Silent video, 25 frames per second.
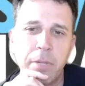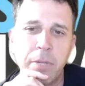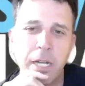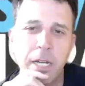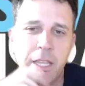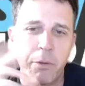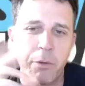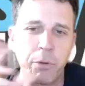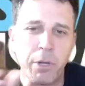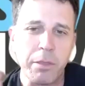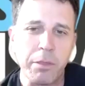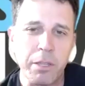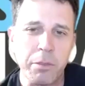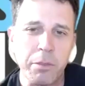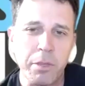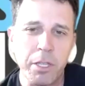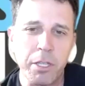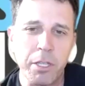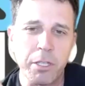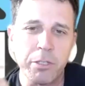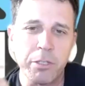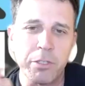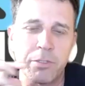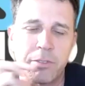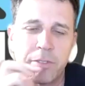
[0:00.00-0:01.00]
the way,
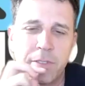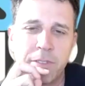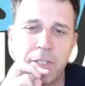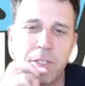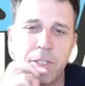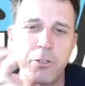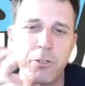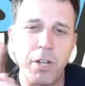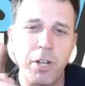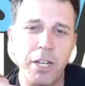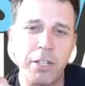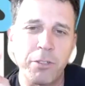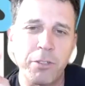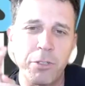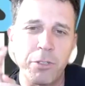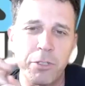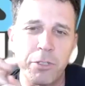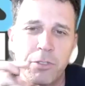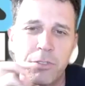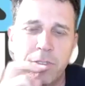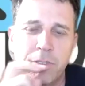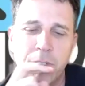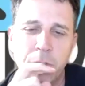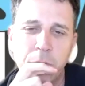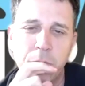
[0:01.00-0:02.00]
they try to
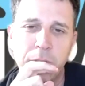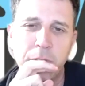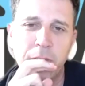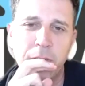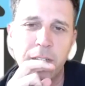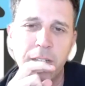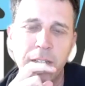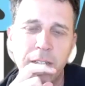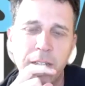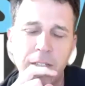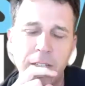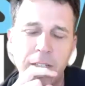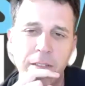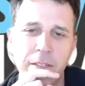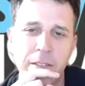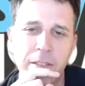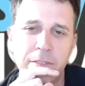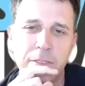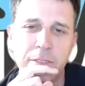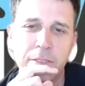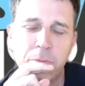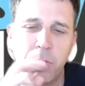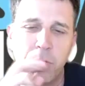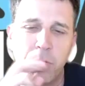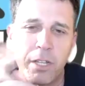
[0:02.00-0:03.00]
use the
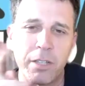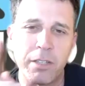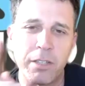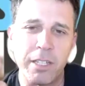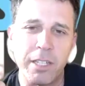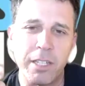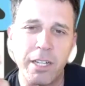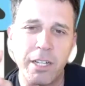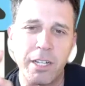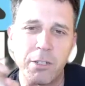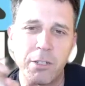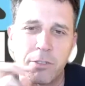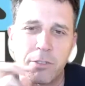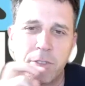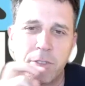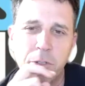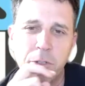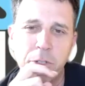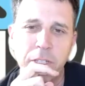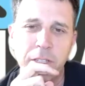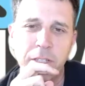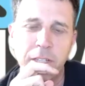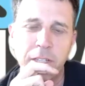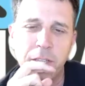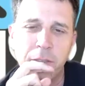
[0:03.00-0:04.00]
Smolani also
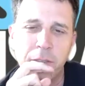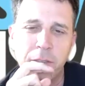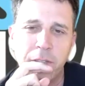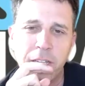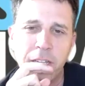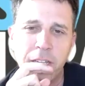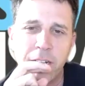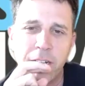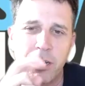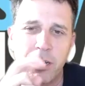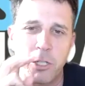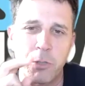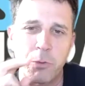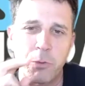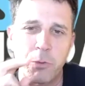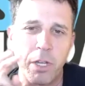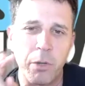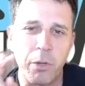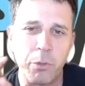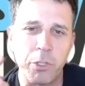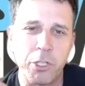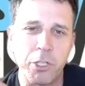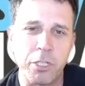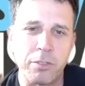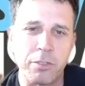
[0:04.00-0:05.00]
in the English way,
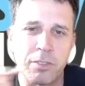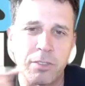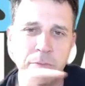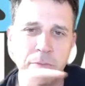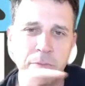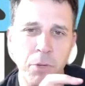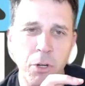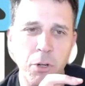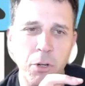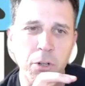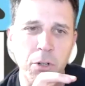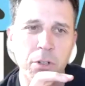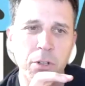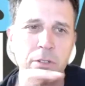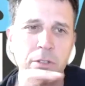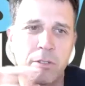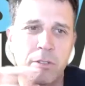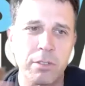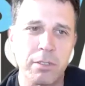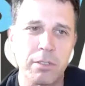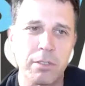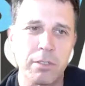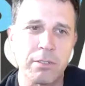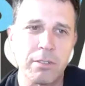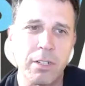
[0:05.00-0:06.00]
which is small,
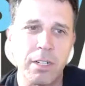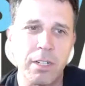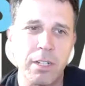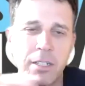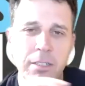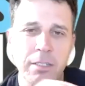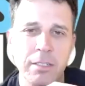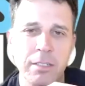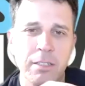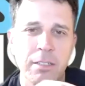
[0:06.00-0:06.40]
right?